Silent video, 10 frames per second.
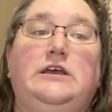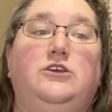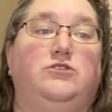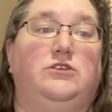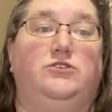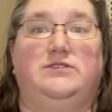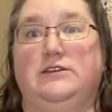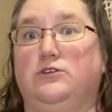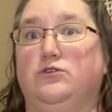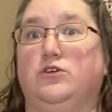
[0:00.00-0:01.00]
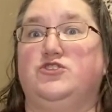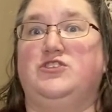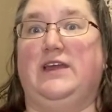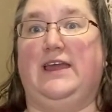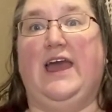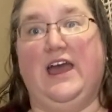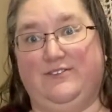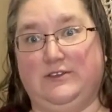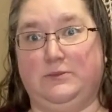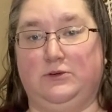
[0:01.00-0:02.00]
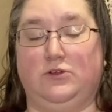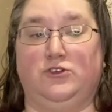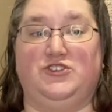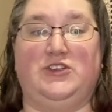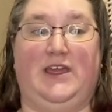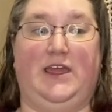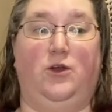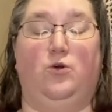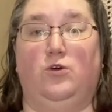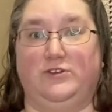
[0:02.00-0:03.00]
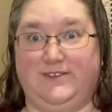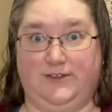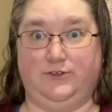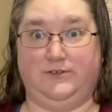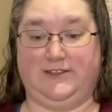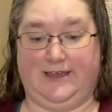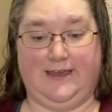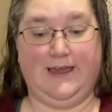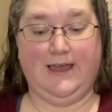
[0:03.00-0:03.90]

you can use single crochet, half double crochet, or C2C.